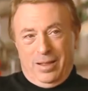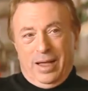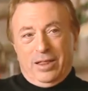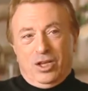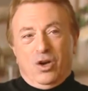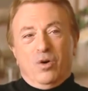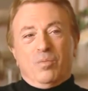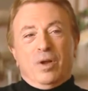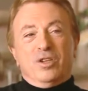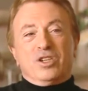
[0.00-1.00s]
like the
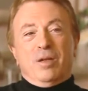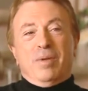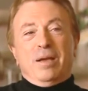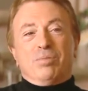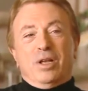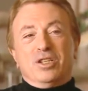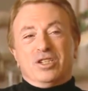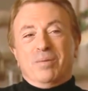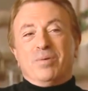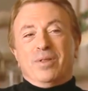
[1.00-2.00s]
Cohen brothers can make Blood
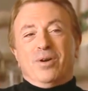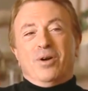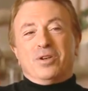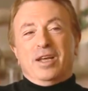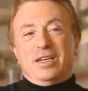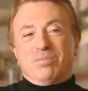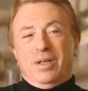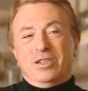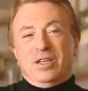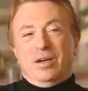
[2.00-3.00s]
Simple that all takes
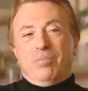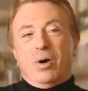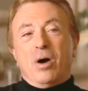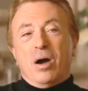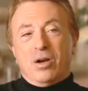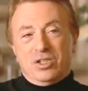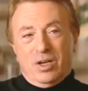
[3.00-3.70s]
place in a bar